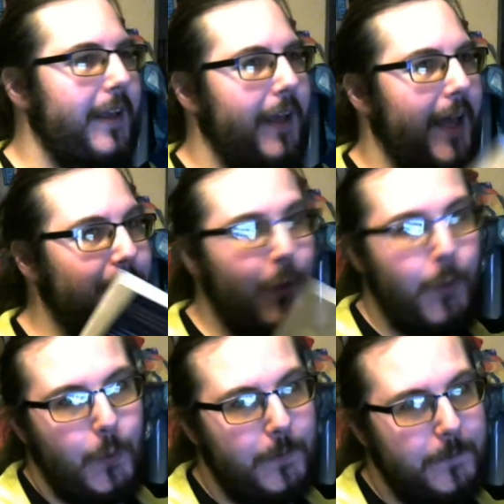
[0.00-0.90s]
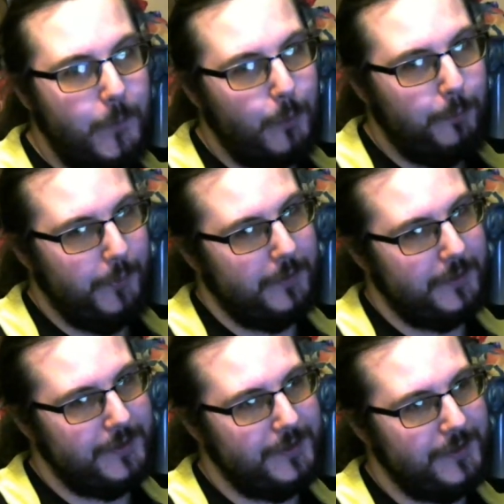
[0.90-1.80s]
I've got all 4
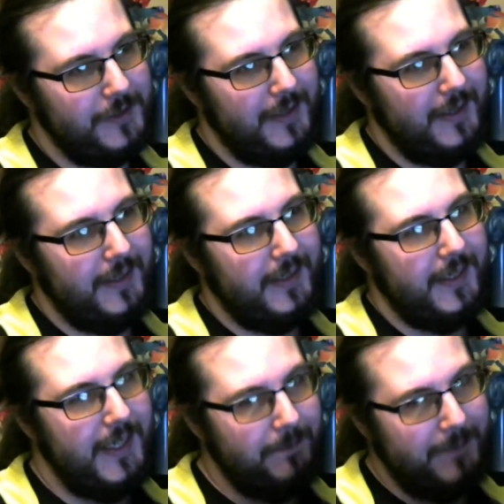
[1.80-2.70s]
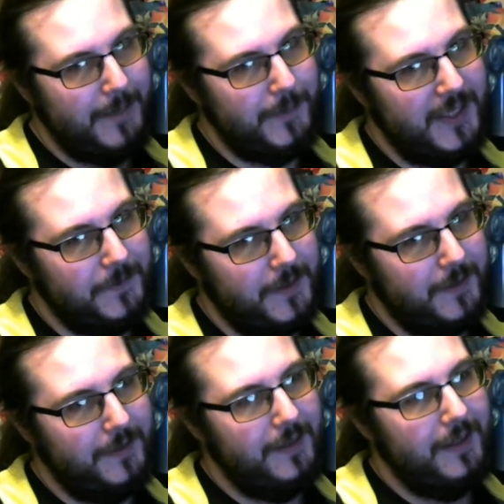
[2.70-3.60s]
books in paper cover.
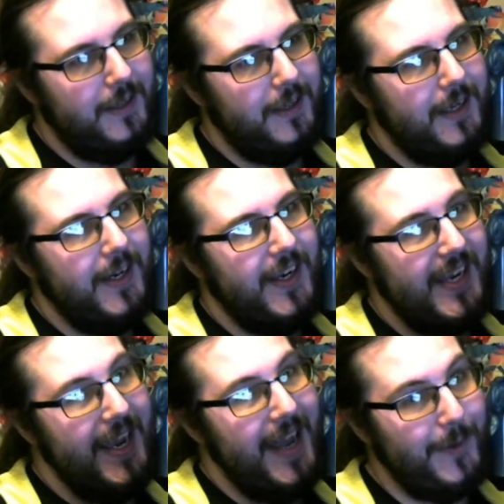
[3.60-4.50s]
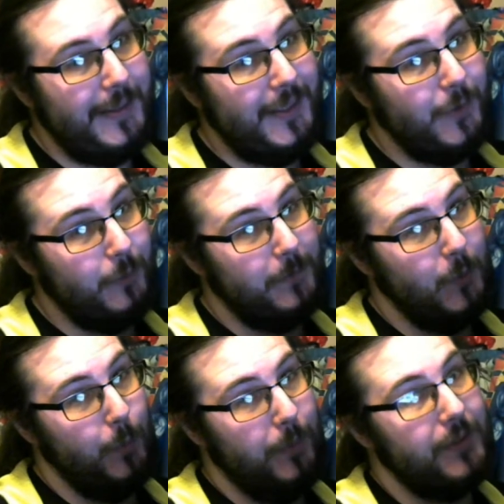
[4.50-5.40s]
Now I need all
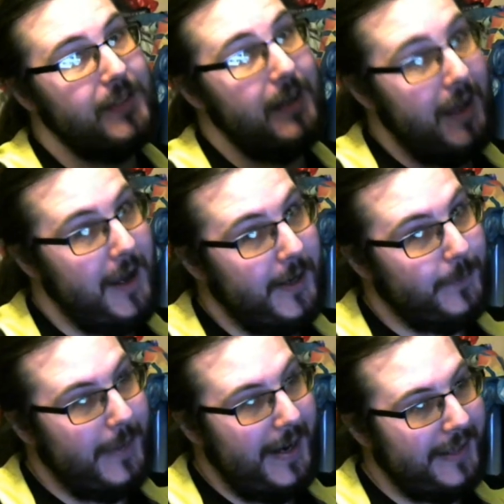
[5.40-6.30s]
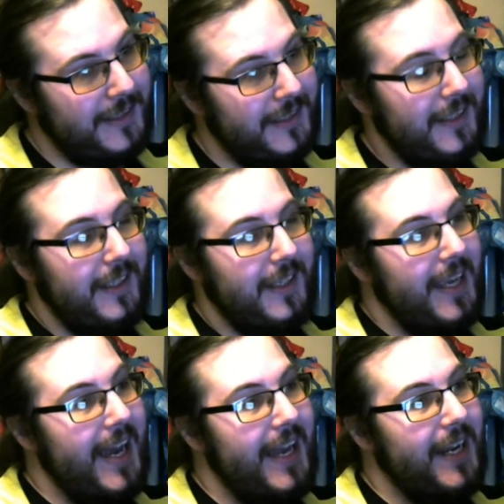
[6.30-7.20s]
4 books in hardback.
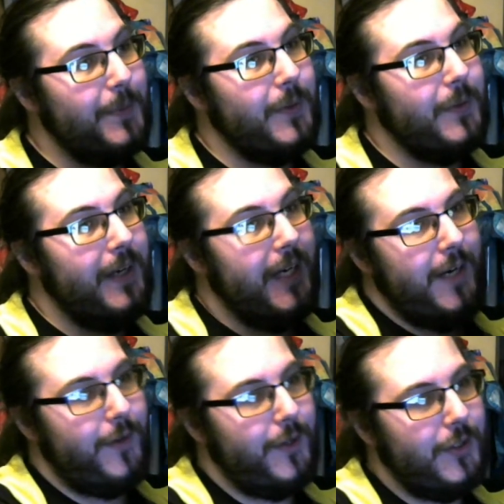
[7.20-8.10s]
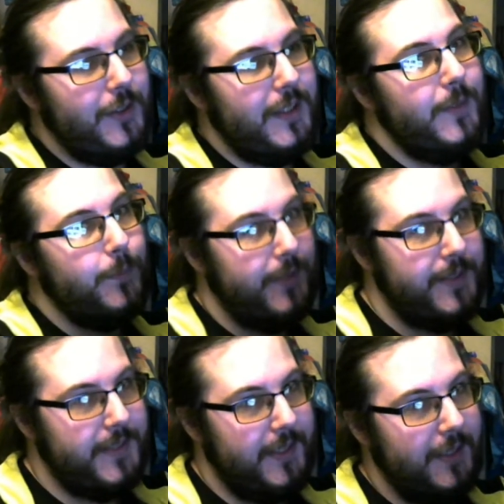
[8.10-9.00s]
And I put Eragon and
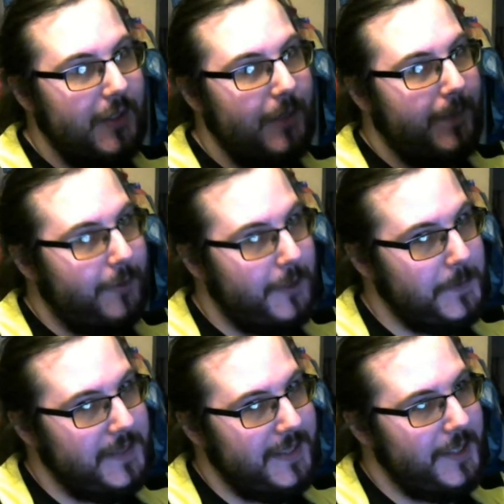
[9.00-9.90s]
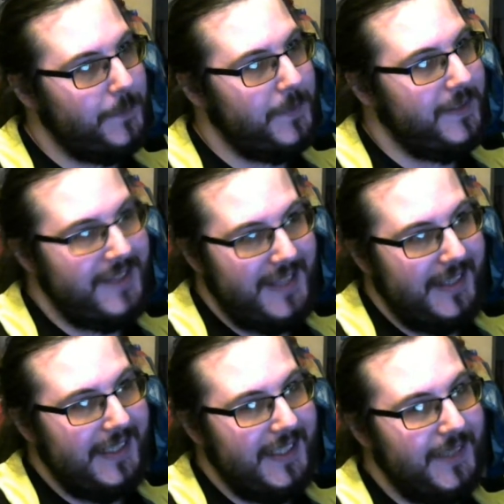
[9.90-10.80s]
Brissinger on my Christmas list, but
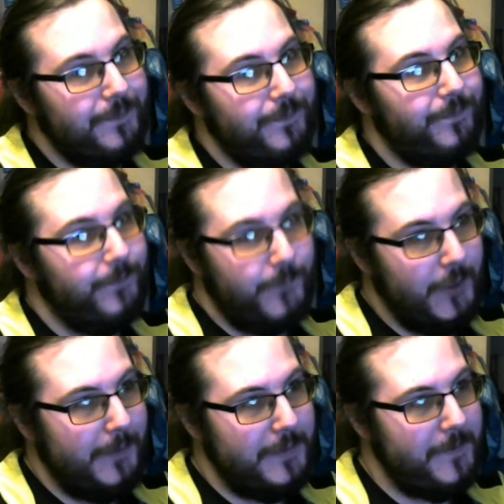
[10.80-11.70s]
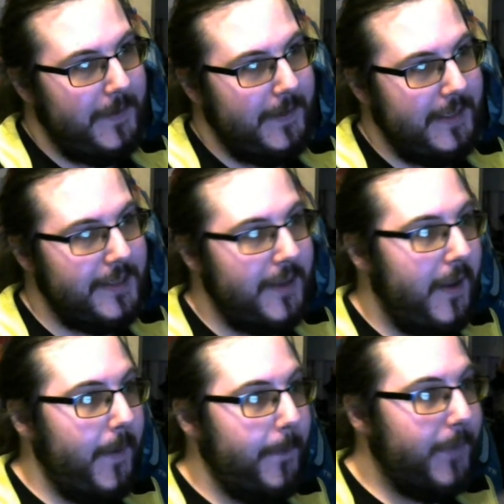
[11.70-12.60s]
sadly weren't able to find.
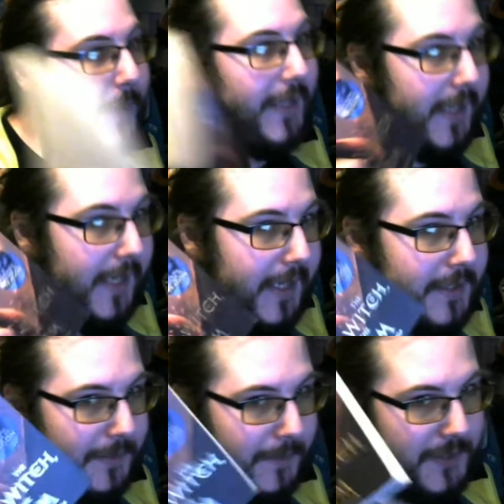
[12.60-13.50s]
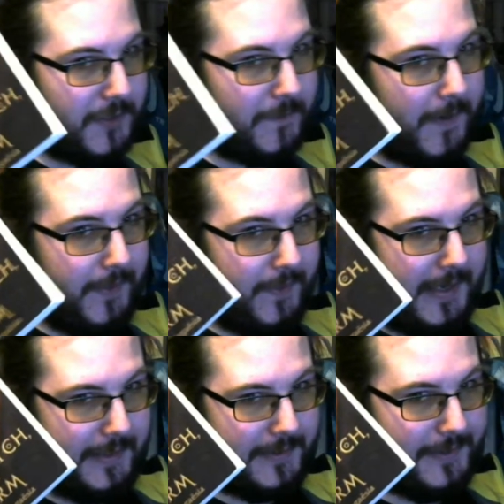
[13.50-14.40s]
But we did manage to find
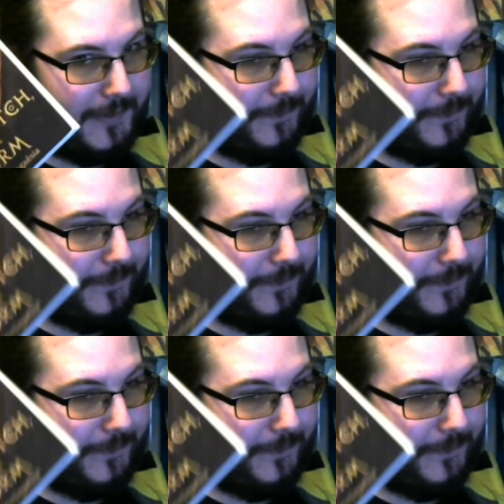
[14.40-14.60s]
that.